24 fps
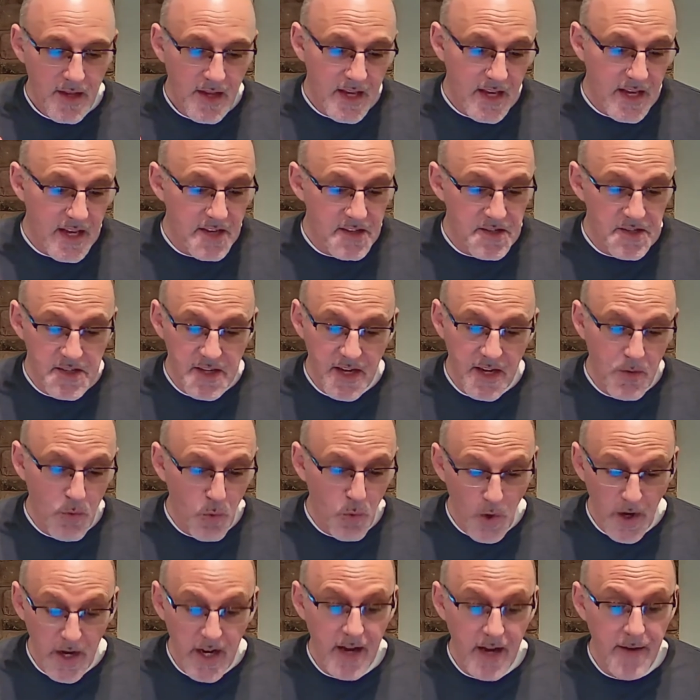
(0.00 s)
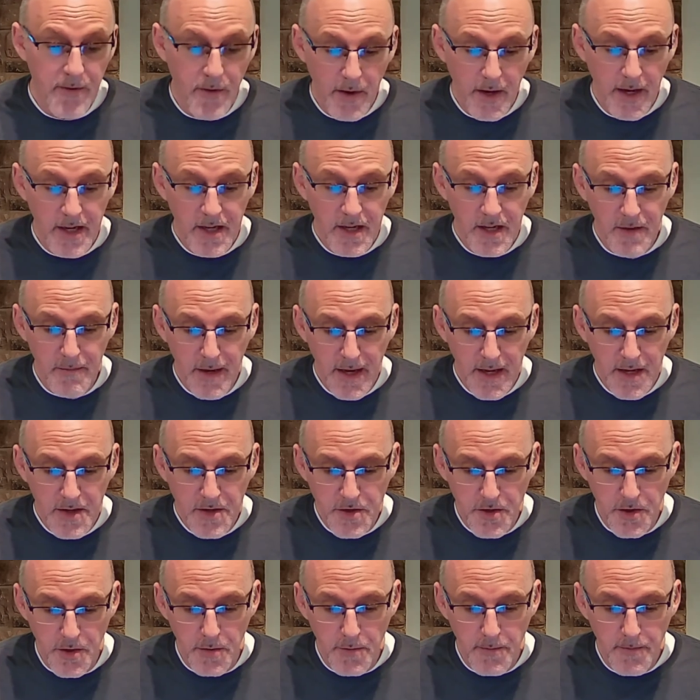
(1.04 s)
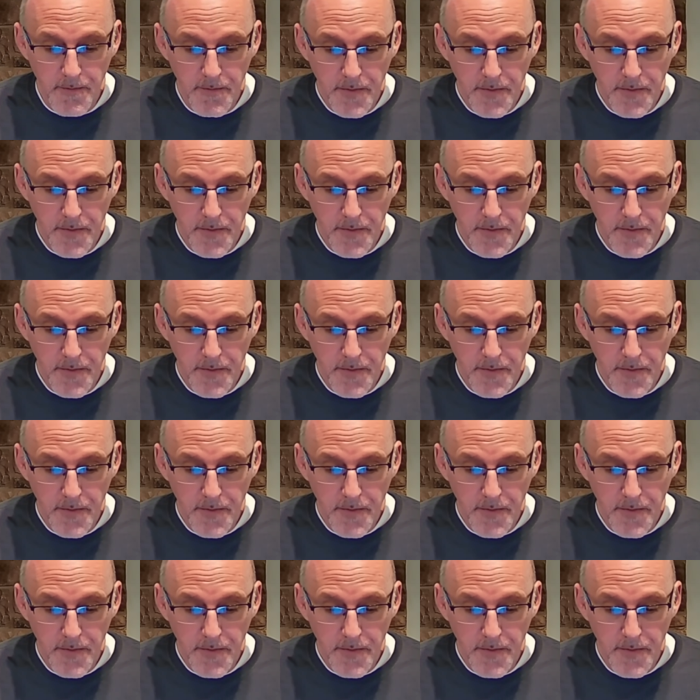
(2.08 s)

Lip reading: and say whatever I command you.